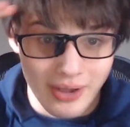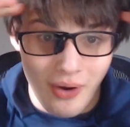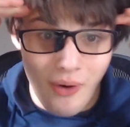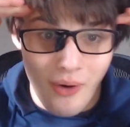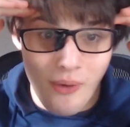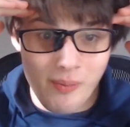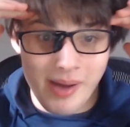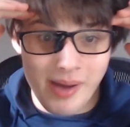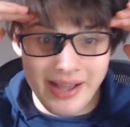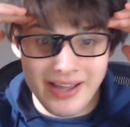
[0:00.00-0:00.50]

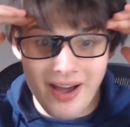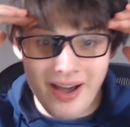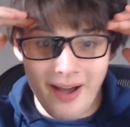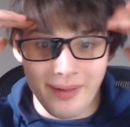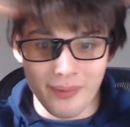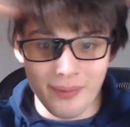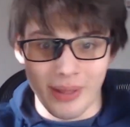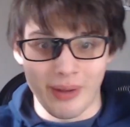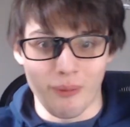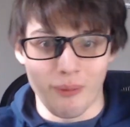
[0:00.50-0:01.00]
oh my
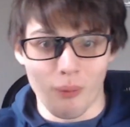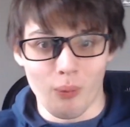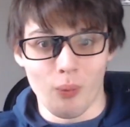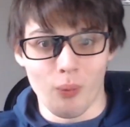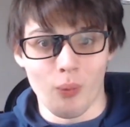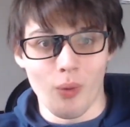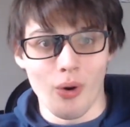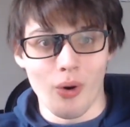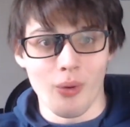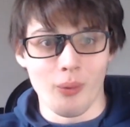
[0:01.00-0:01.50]
God,
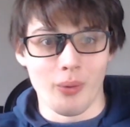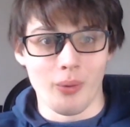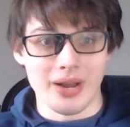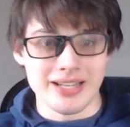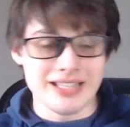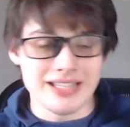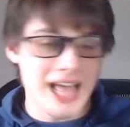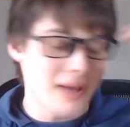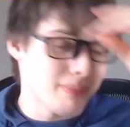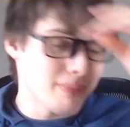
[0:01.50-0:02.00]
whoa, what
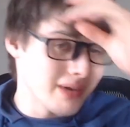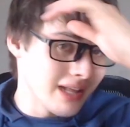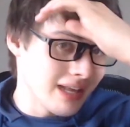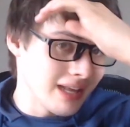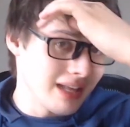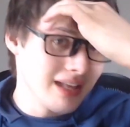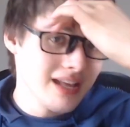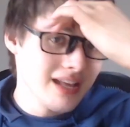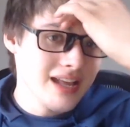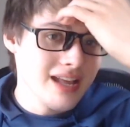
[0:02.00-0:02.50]
is
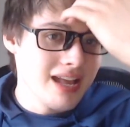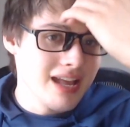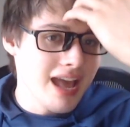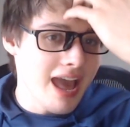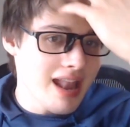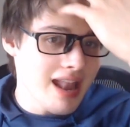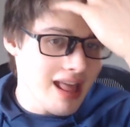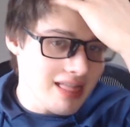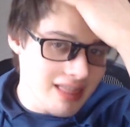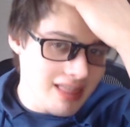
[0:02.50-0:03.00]
happening?
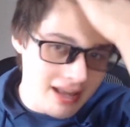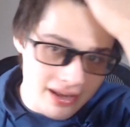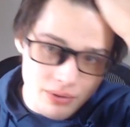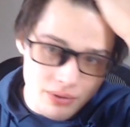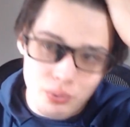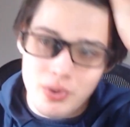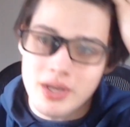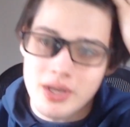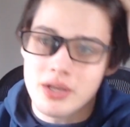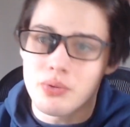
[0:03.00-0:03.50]
And I think
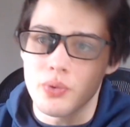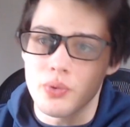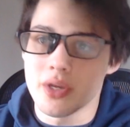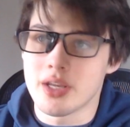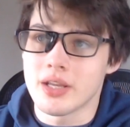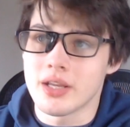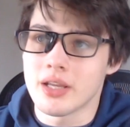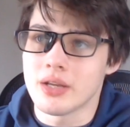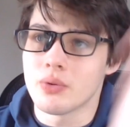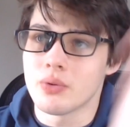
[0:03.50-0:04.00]

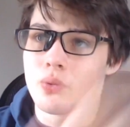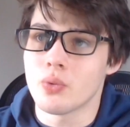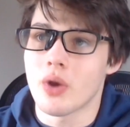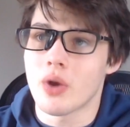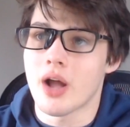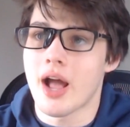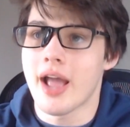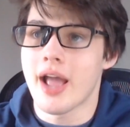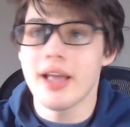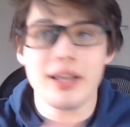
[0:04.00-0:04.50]

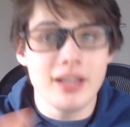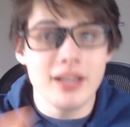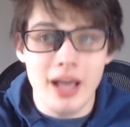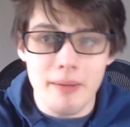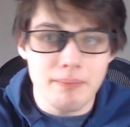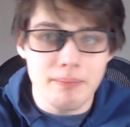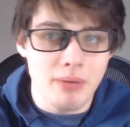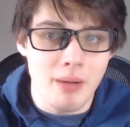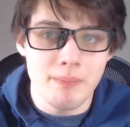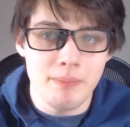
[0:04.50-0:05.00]
I
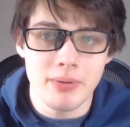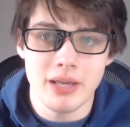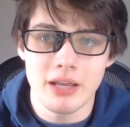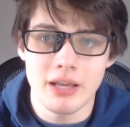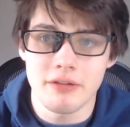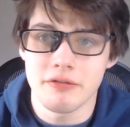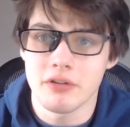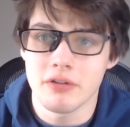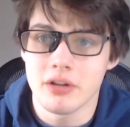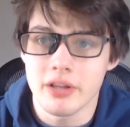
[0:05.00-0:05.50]
kept bumping
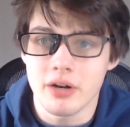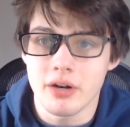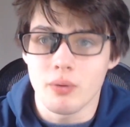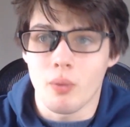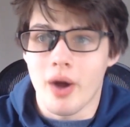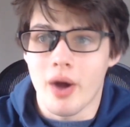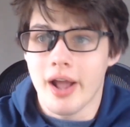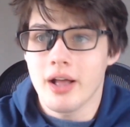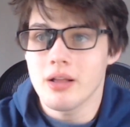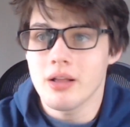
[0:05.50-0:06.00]
it for a little
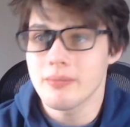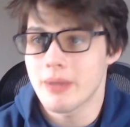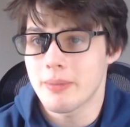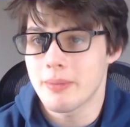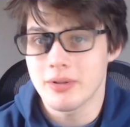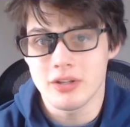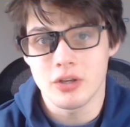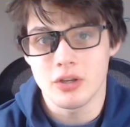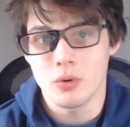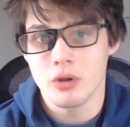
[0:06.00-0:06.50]
while,
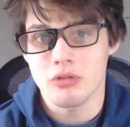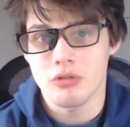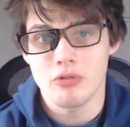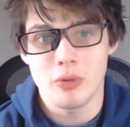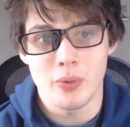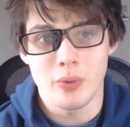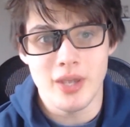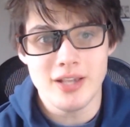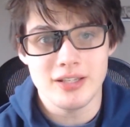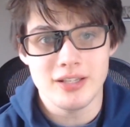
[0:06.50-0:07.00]
maybe 2 or 3
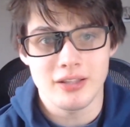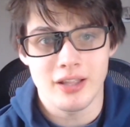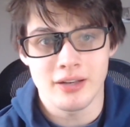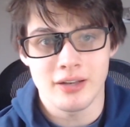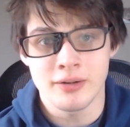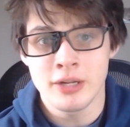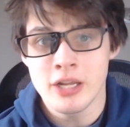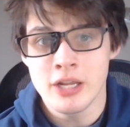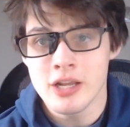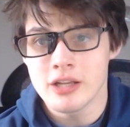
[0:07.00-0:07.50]
weeks. And
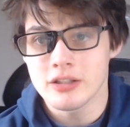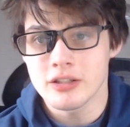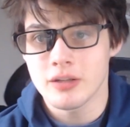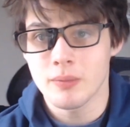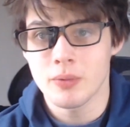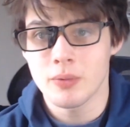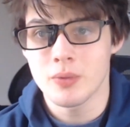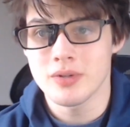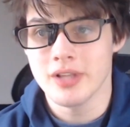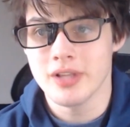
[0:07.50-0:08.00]
then
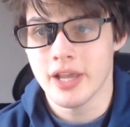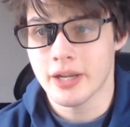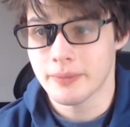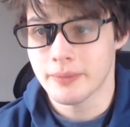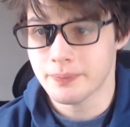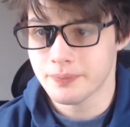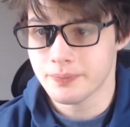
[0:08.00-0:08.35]
someone was like,